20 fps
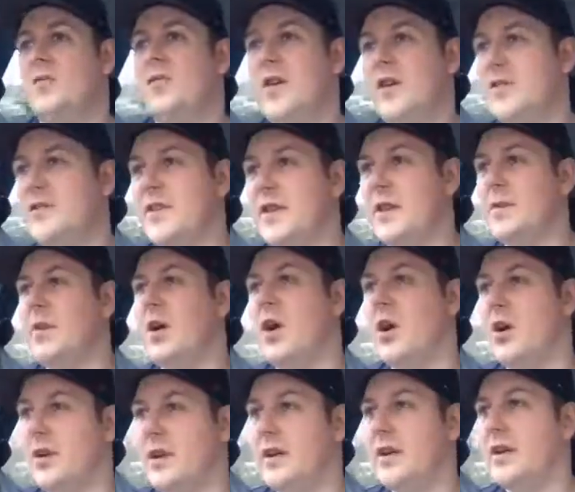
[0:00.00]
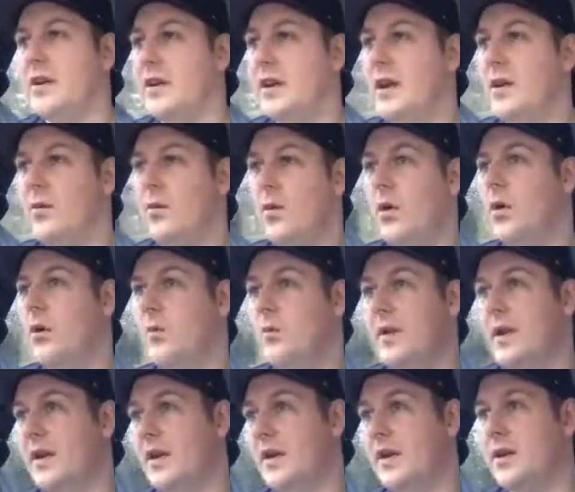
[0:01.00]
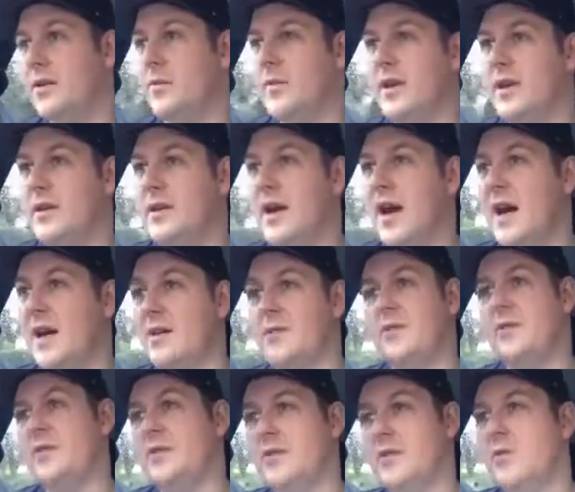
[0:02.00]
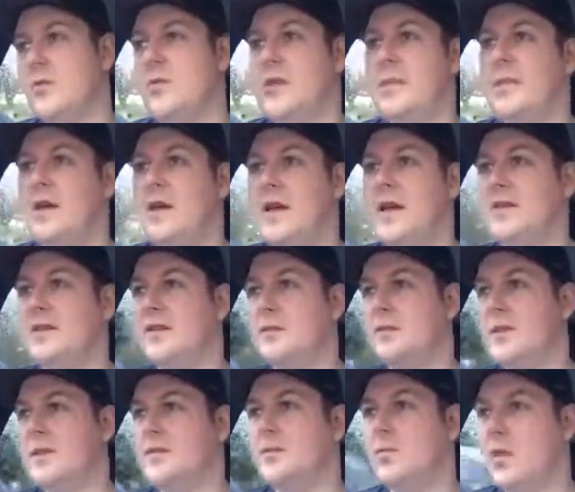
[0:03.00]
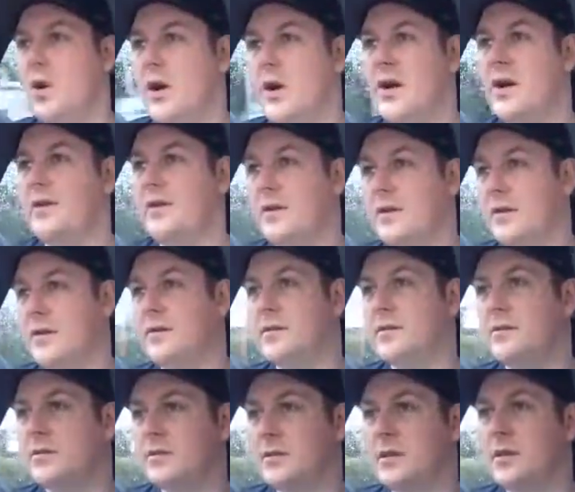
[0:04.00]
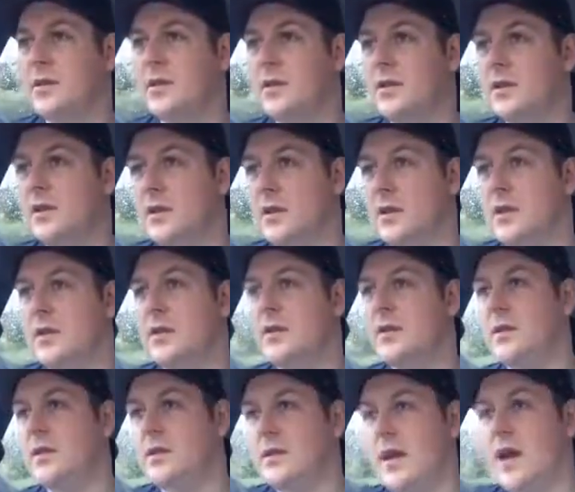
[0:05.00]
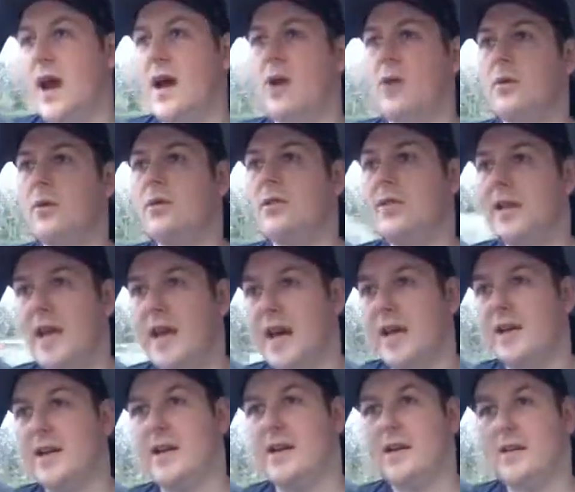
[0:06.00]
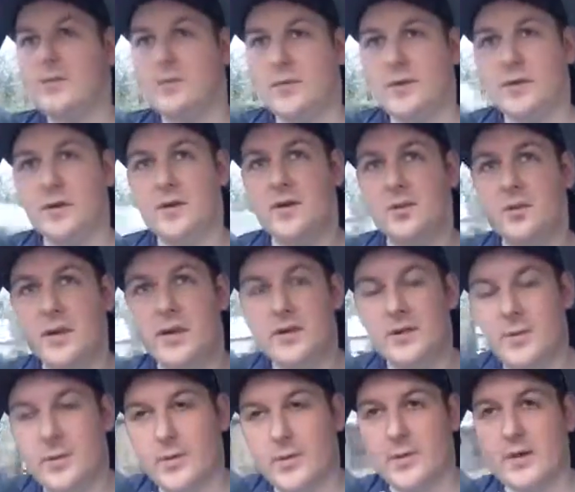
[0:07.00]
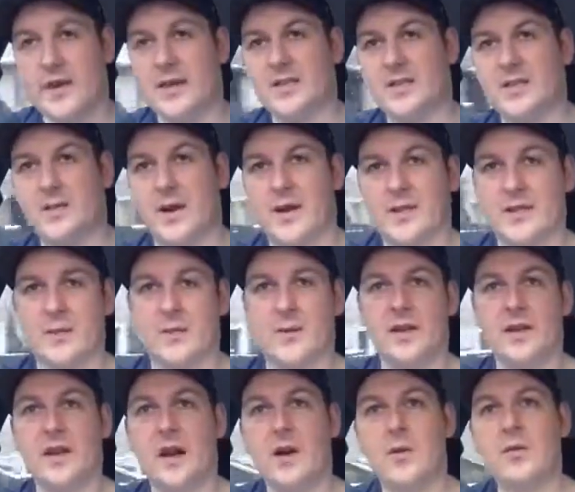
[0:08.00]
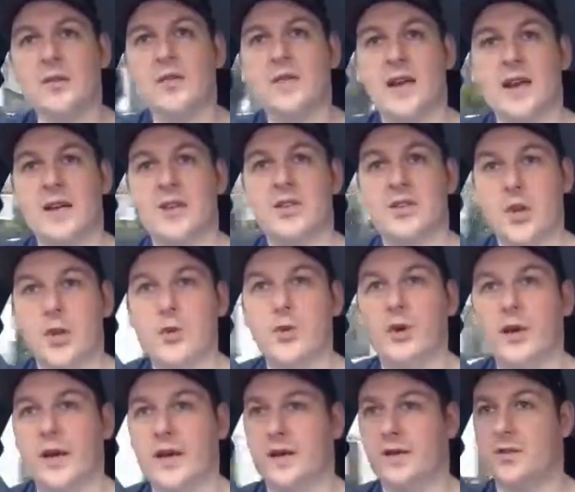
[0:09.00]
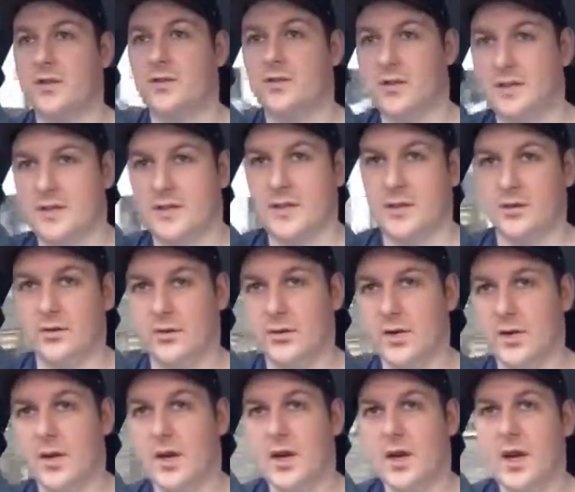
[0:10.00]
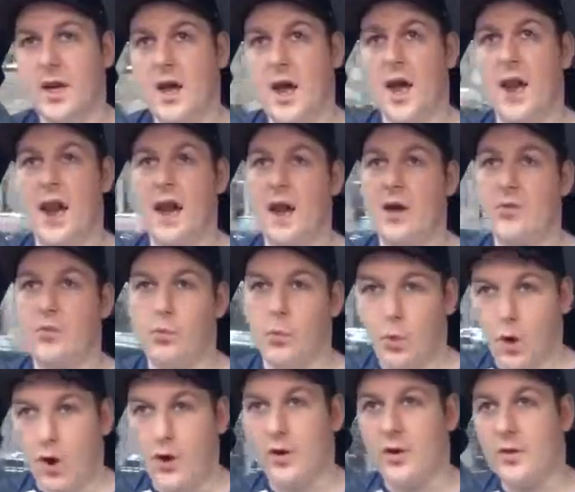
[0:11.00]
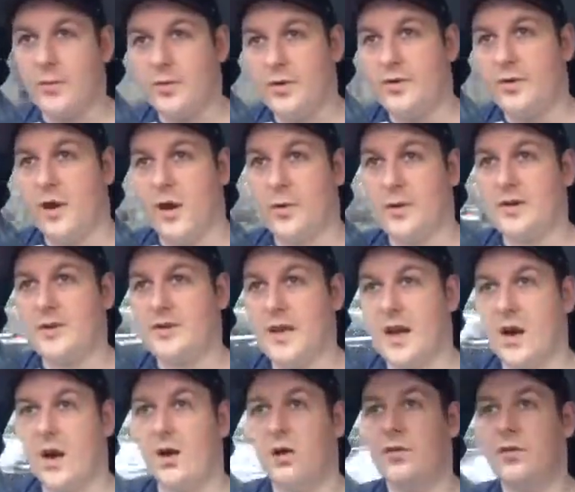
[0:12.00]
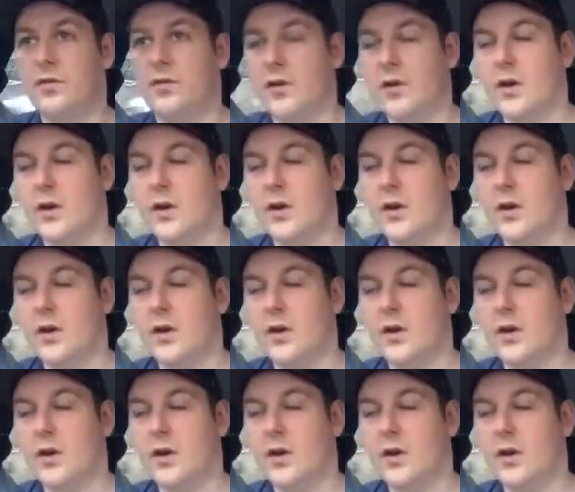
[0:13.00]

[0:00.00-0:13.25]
First thing in the morning, it will be a little bit dark, but don't worry about that, just get some water down here. So I always take, when I come down to my mum and dad's twice a week, I always take 2 litres of distilled, and I'll have 1 before I set off.